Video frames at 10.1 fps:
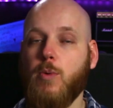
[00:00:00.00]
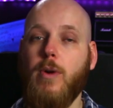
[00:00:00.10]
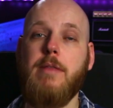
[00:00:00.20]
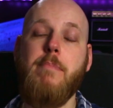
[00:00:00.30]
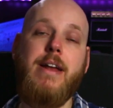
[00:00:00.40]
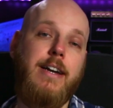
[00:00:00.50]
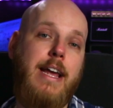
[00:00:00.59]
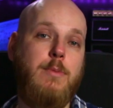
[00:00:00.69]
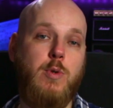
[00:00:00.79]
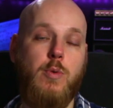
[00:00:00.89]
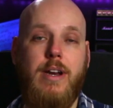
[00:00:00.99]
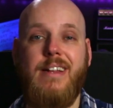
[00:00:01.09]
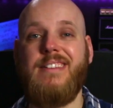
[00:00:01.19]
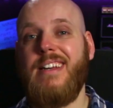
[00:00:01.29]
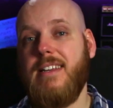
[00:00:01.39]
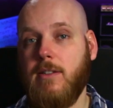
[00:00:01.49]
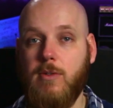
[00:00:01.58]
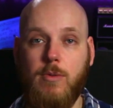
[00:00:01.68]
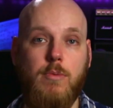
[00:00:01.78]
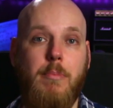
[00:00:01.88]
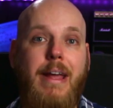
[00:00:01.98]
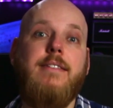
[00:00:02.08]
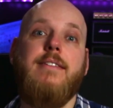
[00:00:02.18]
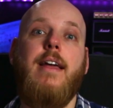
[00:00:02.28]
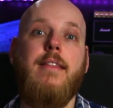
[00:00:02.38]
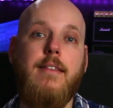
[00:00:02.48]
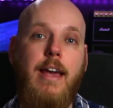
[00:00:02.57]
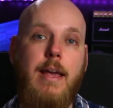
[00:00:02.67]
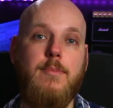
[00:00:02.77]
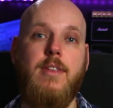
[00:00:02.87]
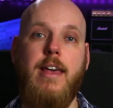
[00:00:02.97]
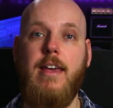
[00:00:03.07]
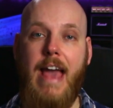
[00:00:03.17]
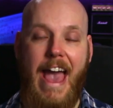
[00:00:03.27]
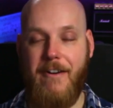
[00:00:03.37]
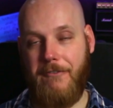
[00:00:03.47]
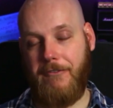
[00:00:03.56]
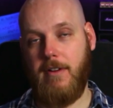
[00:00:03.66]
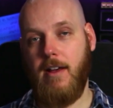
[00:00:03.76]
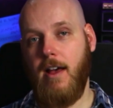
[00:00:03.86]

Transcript: to create better games, to create data disks, to maintain the games they have.